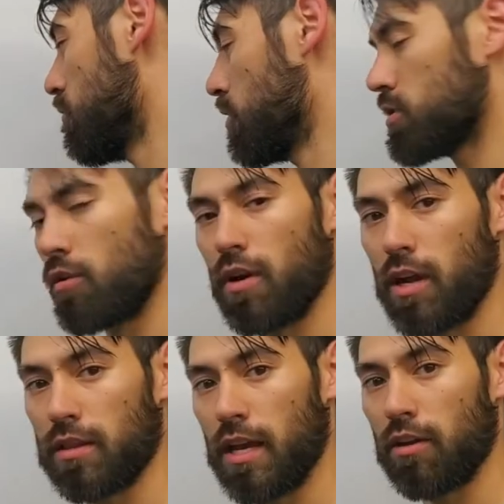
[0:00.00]
what's going on
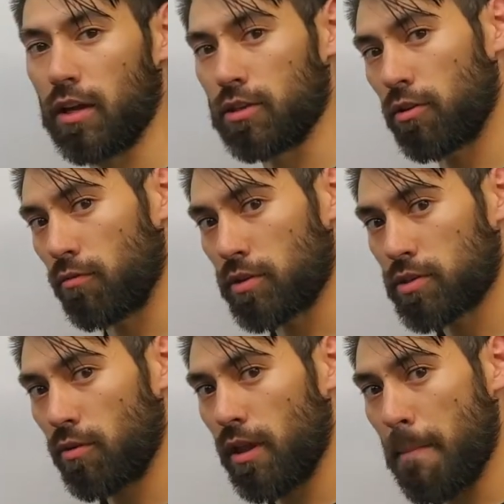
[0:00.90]
at the ankle, I don't
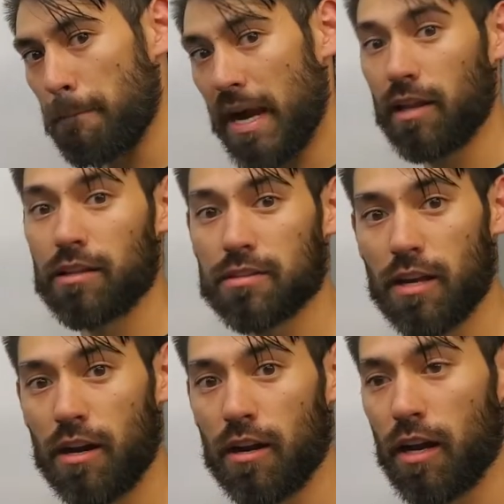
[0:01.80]
restore that balance
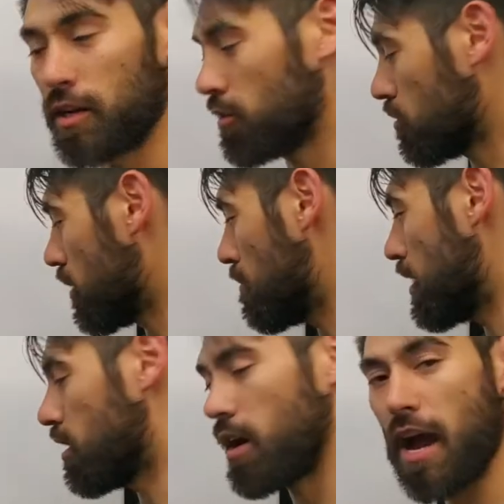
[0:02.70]
there, I don't create
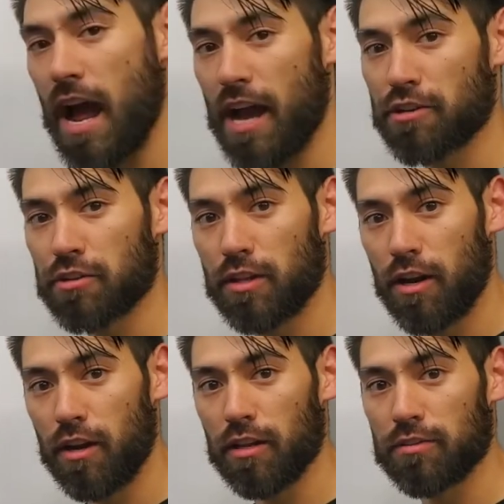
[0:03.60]
better action
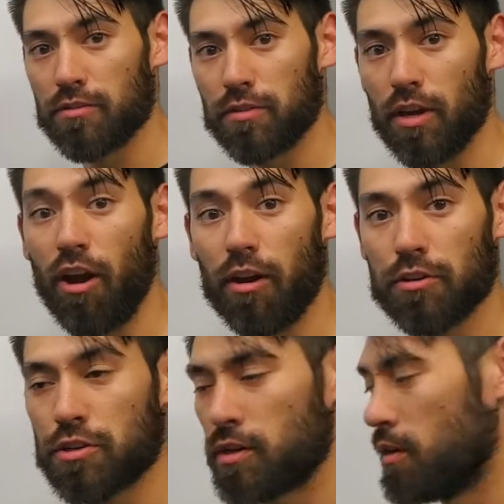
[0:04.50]
there into the
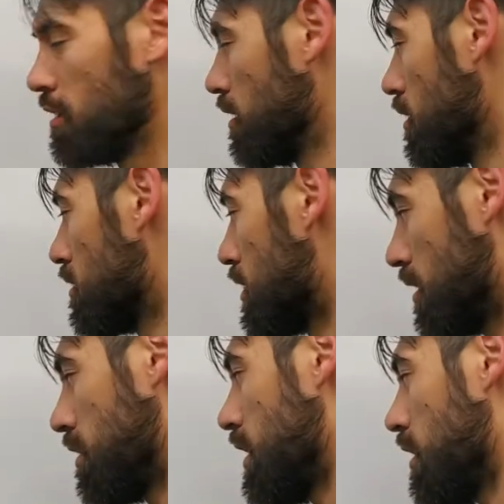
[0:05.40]
arch,
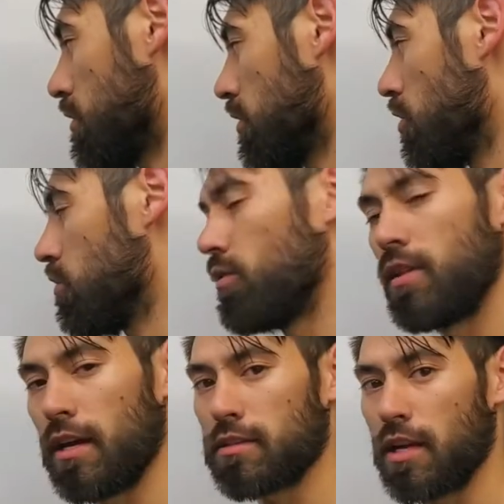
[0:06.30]
then that load,
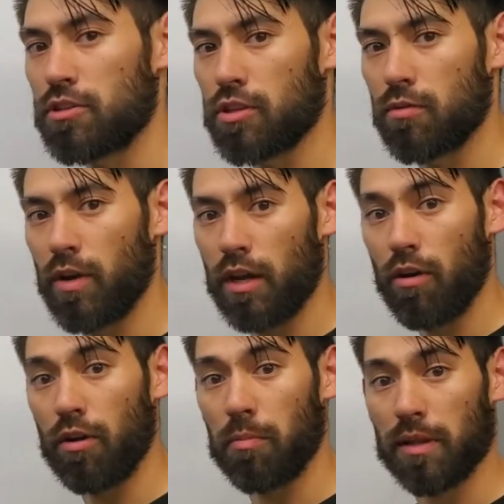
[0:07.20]
that tension, when I
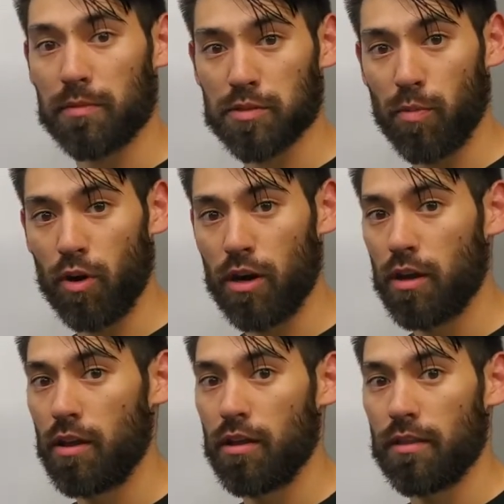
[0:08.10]
go out and play my sport,
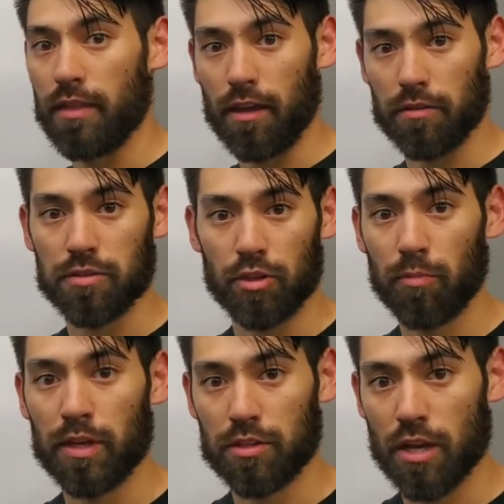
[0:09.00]
that'll still
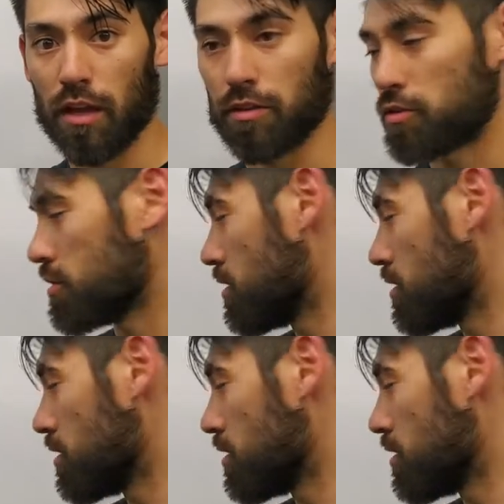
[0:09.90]
be a challenge.